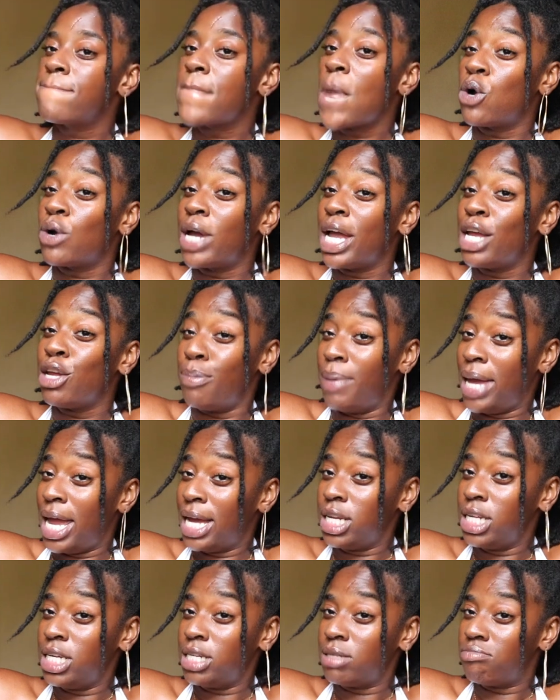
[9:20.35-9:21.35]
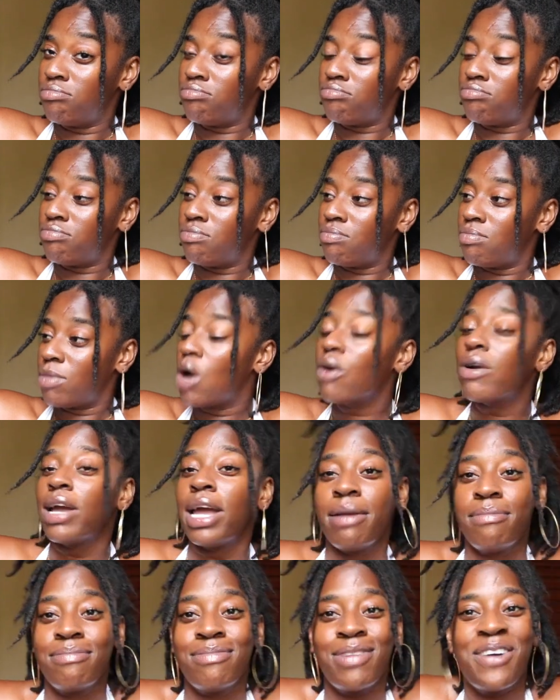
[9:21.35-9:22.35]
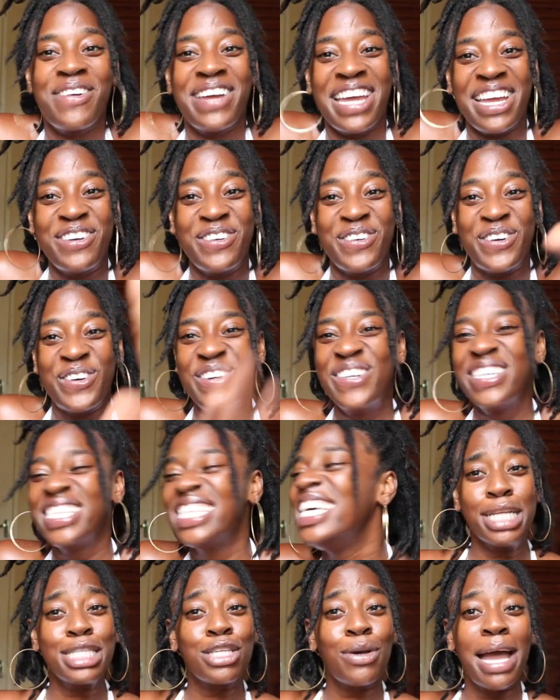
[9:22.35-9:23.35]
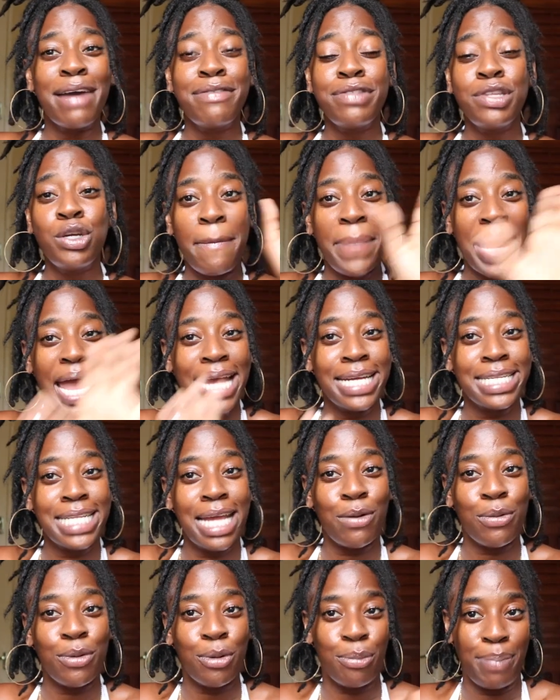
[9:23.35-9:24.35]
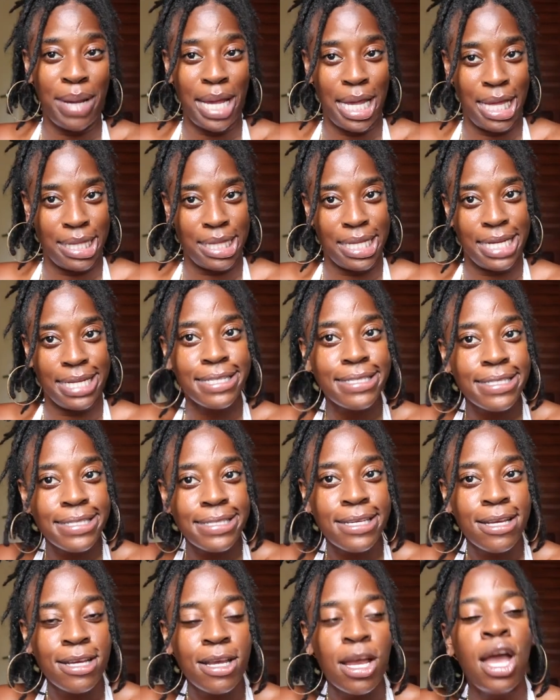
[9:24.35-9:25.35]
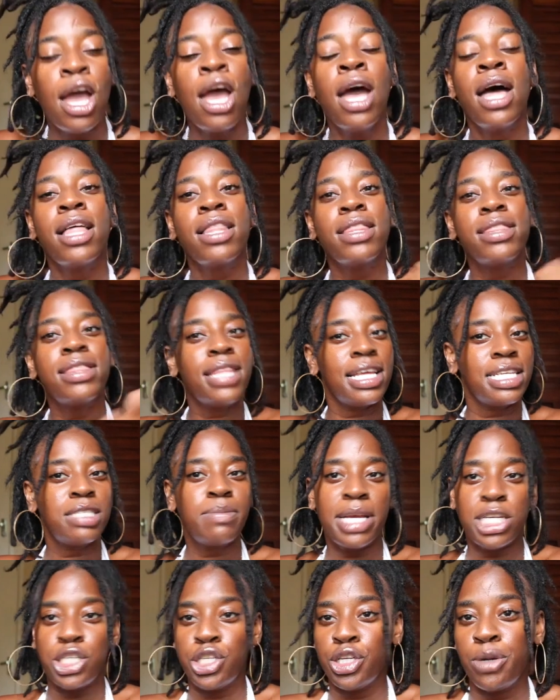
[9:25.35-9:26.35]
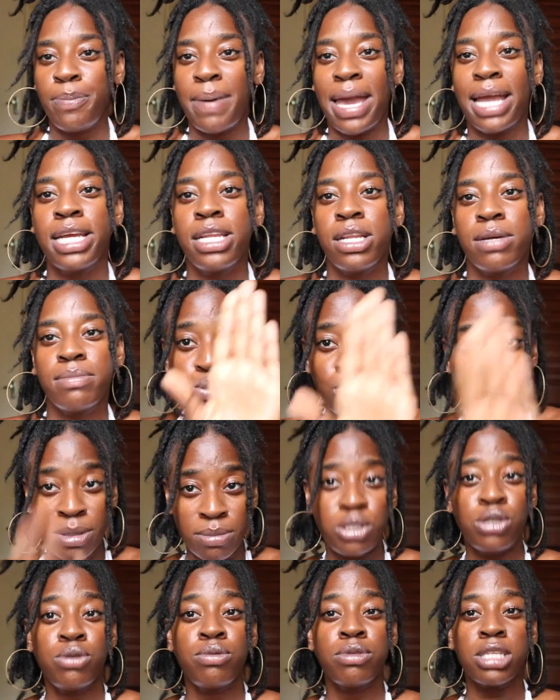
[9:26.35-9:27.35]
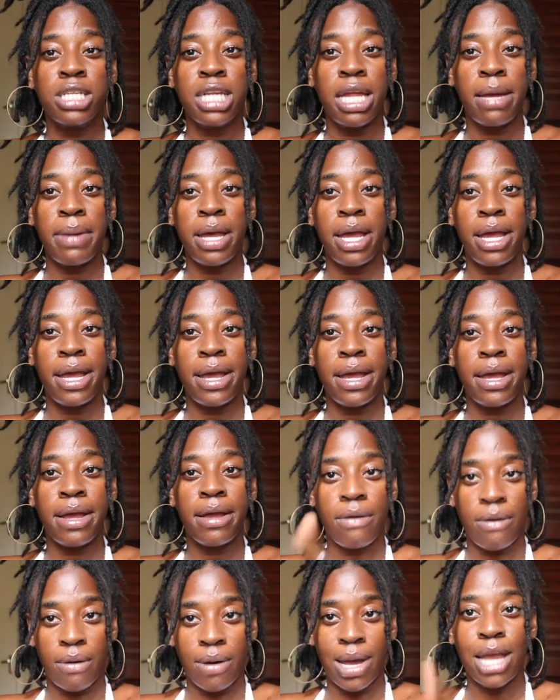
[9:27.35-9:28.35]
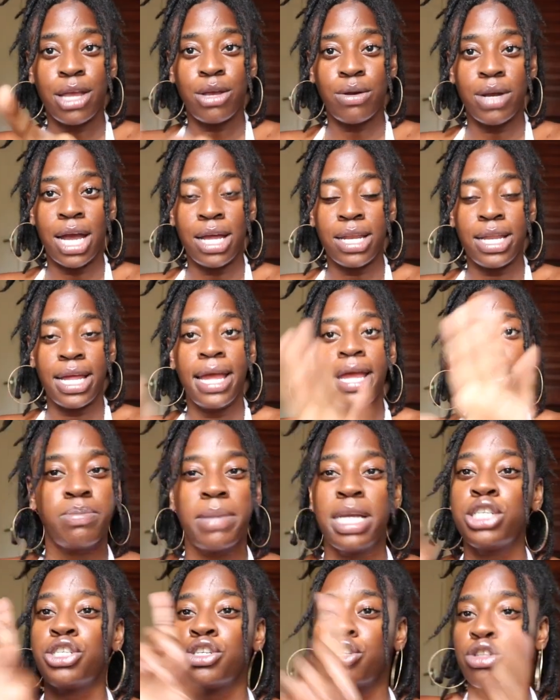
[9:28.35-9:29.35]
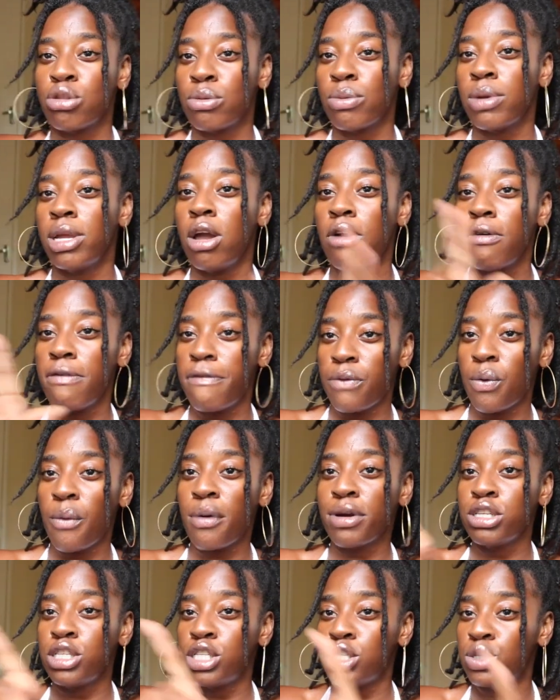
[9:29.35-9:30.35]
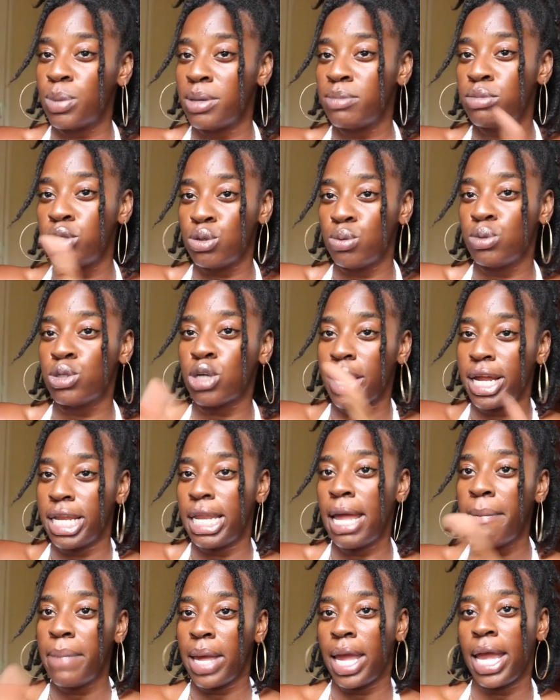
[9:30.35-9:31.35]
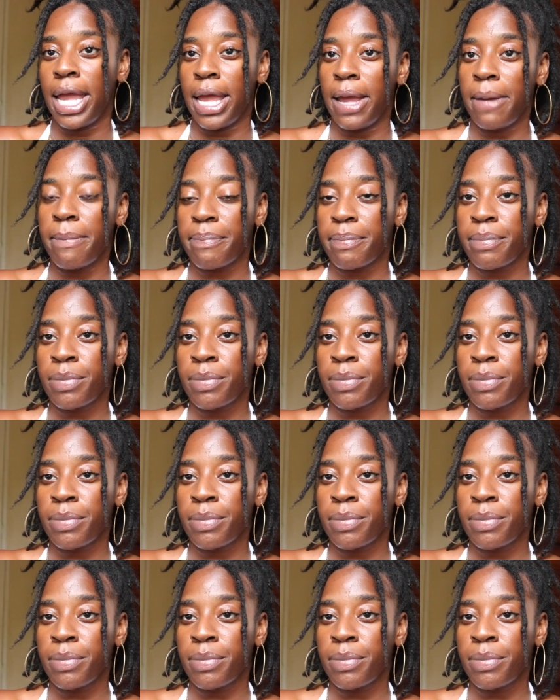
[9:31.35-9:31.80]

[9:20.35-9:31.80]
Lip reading: Okay, you packed it? Okay, cool. So after you pack that repellent, let's make sure you're packing them swimsuits in that bag. Okay, you got that. Make sure 3 or 4 swimsuits are in that bag.